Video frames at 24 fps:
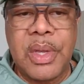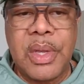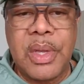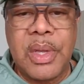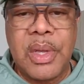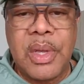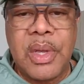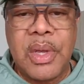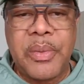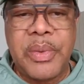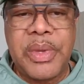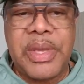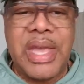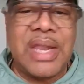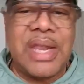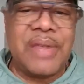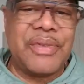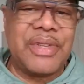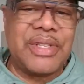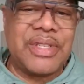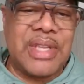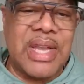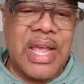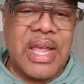We can't even sit
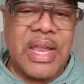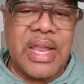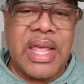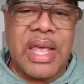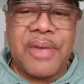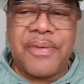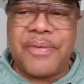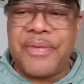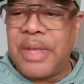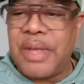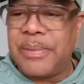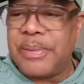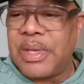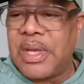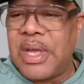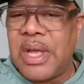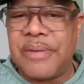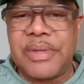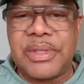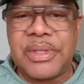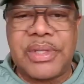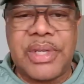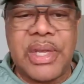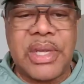down and have family
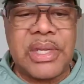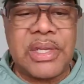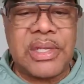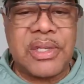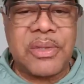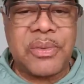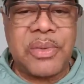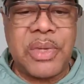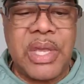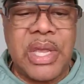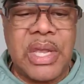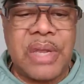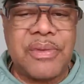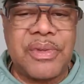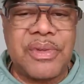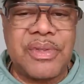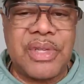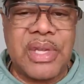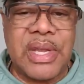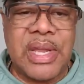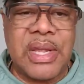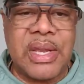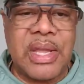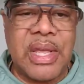conversations. We can't even sit down
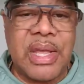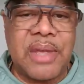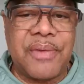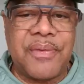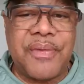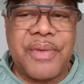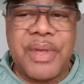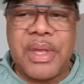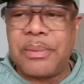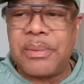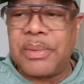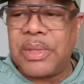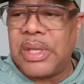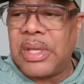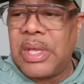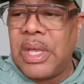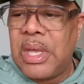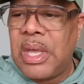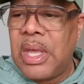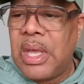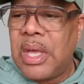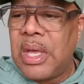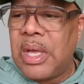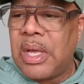and have family
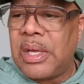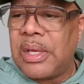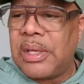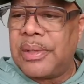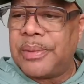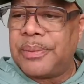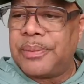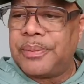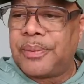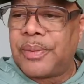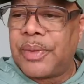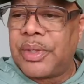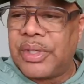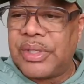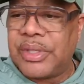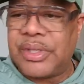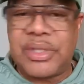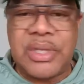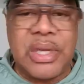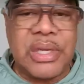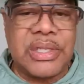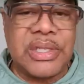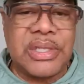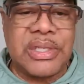
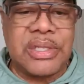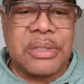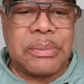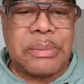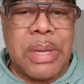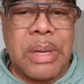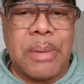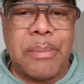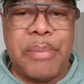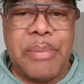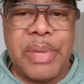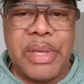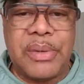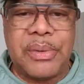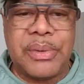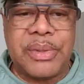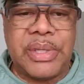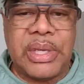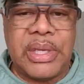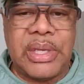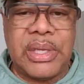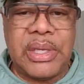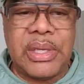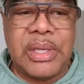discussions about building